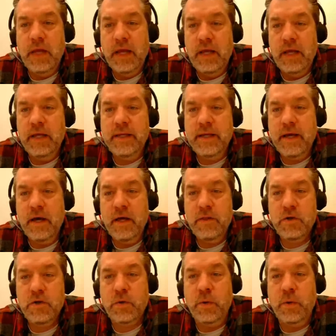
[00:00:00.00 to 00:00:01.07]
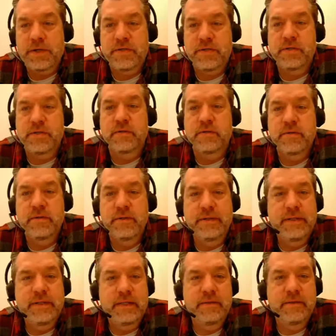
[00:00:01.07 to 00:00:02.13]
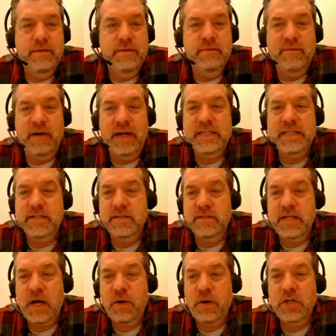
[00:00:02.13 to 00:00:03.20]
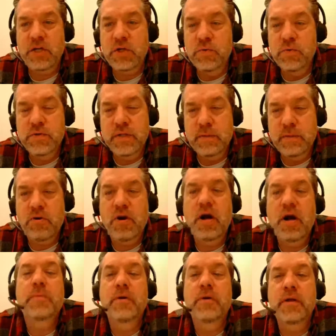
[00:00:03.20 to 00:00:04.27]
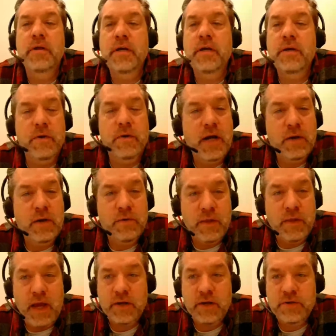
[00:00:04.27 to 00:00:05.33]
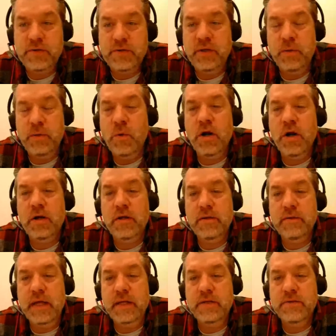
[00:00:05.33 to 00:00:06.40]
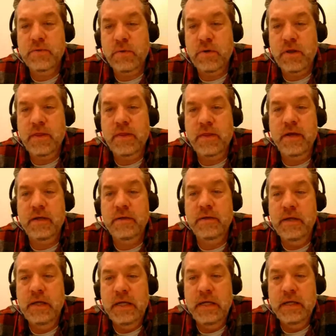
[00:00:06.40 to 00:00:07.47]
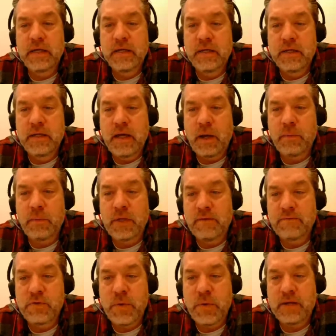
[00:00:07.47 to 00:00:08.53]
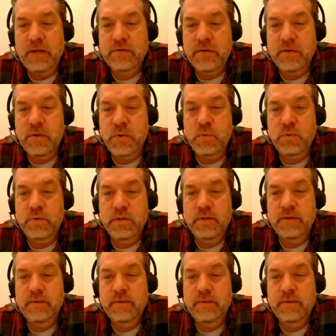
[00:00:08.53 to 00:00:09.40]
Any other questions? Devices, how to use them properly, or how do they actually work, that sort of thing. I would love to answer those.